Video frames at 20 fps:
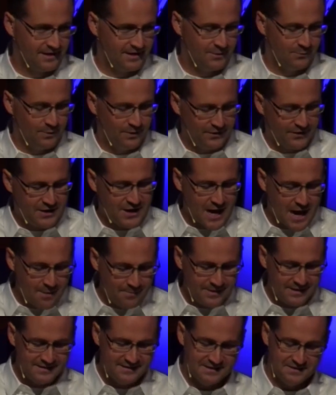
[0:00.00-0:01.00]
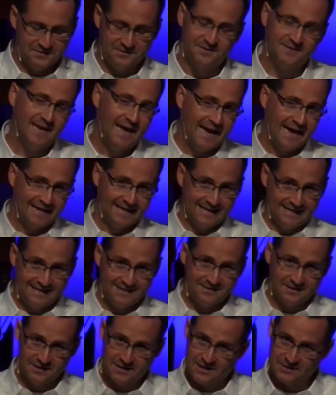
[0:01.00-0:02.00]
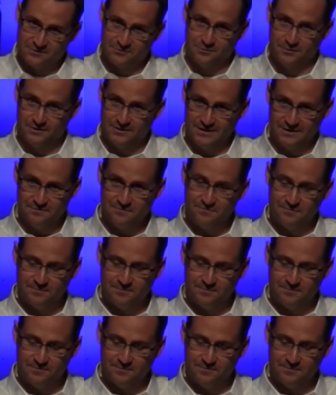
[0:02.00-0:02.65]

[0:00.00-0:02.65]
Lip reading: While the comment is sad, it is illustrative.